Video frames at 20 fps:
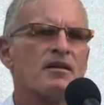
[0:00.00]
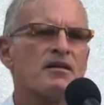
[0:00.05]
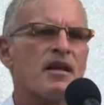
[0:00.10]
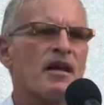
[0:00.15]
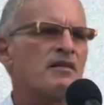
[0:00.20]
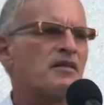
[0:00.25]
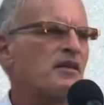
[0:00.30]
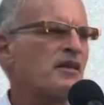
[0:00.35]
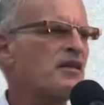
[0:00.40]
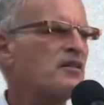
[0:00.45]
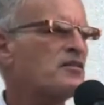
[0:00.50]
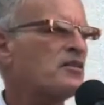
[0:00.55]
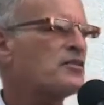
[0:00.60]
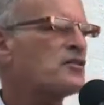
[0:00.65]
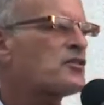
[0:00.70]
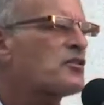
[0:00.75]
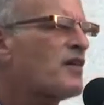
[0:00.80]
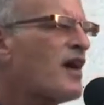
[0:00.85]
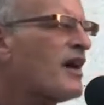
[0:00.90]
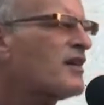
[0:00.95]
that these
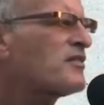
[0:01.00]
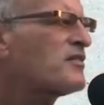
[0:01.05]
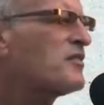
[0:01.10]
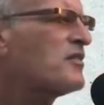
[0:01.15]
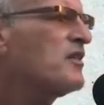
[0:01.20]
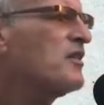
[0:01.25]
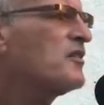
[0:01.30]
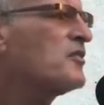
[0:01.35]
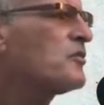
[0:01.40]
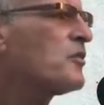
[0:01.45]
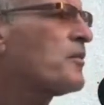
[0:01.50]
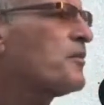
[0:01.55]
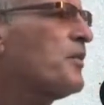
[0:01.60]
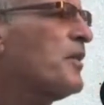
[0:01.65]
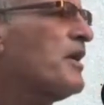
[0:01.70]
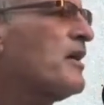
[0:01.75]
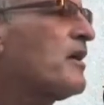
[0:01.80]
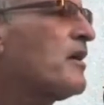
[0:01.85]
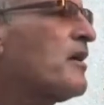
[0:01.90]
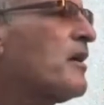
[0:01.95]
atrocities were
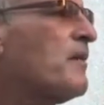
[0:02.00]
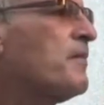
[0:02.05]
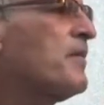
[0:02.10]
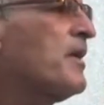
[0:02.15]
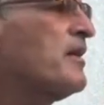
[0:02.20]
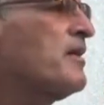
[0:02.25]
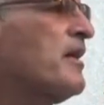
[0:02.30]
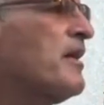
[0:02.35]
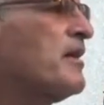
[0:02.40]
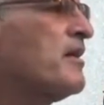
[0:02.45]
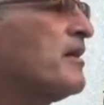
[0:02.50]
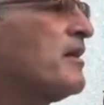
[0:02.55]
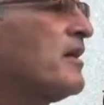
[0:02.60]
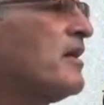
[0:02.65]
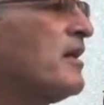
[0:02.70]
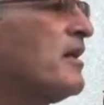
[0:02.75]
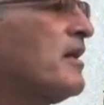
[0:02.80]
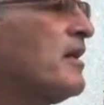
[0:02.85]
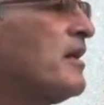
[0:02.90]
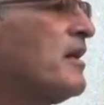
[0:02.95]
being committed,
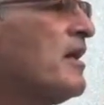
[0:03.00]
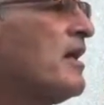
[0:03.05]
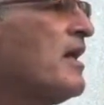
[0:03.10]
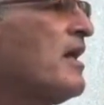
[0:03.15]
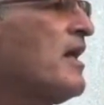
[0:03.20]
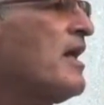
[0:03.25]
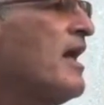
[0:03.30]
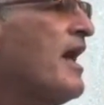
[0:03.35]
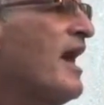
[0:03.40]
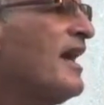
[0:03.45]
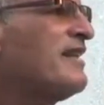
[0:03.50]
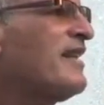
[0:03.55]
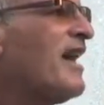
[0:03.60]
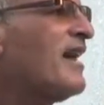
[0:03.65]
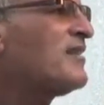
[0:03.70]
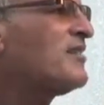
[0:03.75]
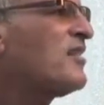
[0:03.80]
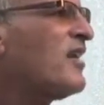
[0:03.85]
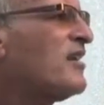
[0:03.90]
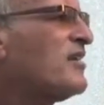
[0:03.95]
and
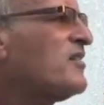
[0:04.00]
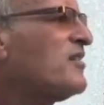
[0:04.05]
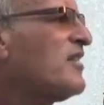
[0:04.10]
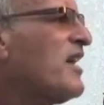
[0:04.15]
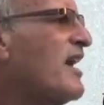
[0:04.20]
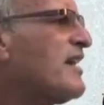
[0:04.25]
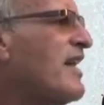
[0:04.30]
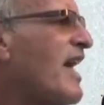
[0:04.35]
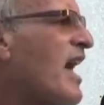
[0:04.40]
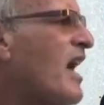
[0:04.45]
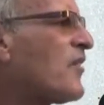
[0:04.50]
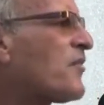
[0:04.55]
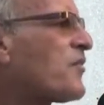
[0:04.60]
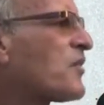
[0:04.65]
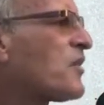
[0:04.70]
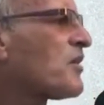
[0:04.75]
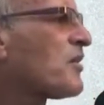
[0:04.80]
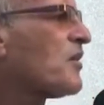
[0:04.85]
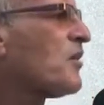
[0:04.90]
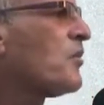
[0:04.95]
as I said,
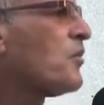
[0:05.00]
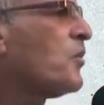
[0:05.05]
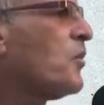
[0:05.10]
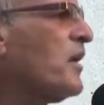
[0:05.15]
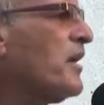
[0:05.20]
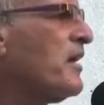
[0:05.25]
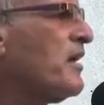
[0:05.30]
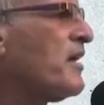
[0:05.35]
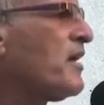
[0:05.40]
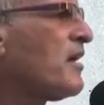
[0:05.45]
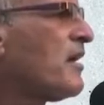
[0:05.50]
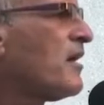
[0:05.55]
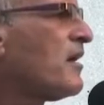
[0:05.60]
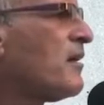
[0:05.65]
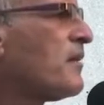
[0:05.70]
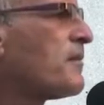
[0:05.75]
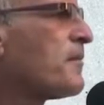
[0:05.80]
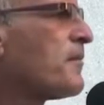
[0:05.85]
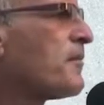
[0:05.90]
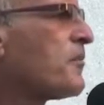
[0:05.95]
after a week,
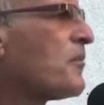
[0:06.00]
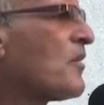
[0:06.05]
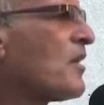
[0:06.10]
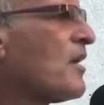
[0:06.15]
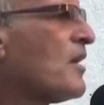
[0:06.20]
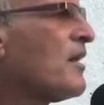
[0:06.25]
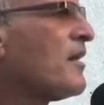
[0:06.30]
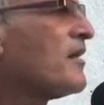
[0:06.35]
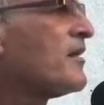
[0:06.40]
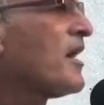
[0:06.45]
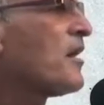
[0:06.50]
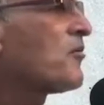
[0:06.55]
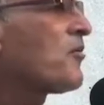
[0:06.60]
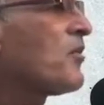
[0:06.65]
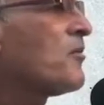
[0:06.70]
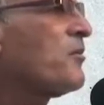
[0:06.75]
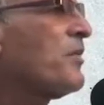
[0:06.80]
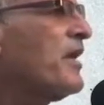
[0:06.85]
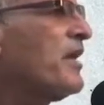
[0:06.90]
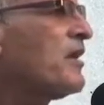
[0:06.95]
they
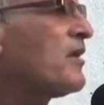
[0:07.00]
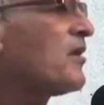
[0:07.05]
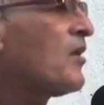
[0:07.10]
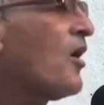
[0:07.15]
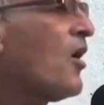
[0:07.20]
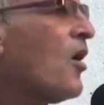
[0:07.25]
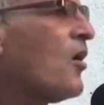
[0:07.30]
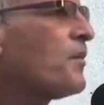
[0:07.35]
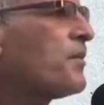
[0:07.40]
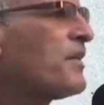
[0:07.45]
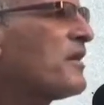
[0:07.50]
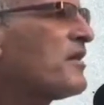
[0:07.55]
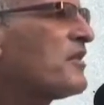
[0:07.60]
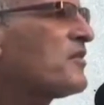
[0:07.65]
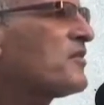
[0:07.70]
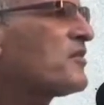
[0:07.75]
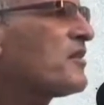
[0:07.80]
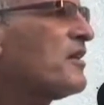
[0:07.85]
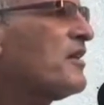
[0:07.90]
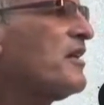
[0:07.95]
were being
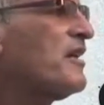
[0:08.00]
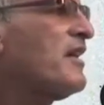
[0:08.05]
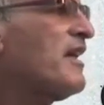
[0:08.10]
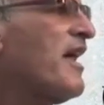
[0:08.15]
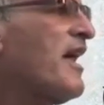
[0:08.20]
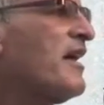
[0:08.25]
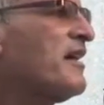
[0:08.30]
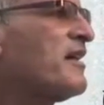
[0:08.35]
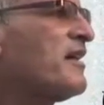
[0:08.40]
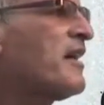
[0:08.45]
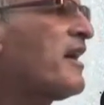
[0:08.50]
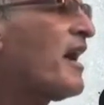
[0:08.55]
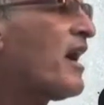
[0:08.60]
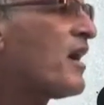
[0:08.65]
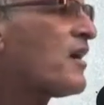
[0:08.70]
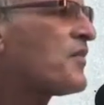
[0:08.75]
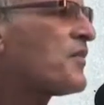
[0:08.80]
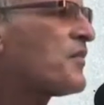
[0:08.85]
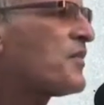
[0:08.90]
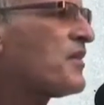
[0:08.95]
copiously and
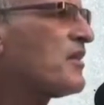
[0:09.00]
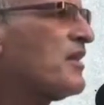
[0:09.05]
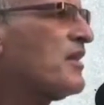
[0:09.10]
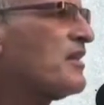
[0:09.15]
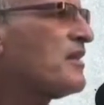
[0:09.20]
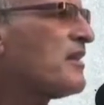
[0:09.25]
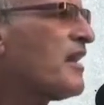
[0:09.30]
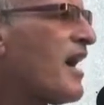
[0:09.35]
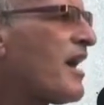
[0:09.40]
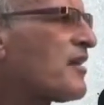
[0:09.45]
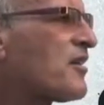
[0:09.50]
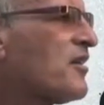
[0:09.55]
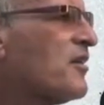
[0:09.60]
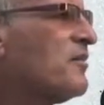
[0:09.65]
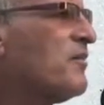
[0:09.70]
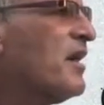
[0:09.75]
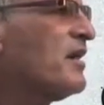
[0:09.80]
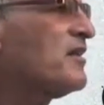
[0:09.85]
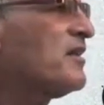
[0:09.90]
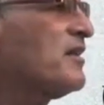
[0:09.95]
carefully
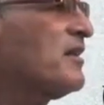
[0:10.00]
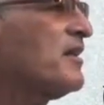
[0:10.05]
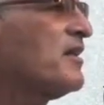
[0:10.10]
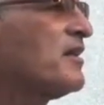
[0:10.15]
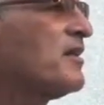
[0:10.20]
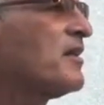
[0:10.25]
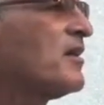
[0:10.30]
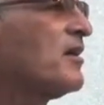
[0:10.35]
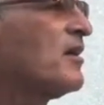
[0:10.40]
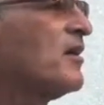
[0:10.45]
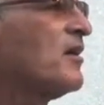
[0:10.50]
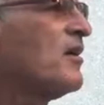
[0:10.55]
documented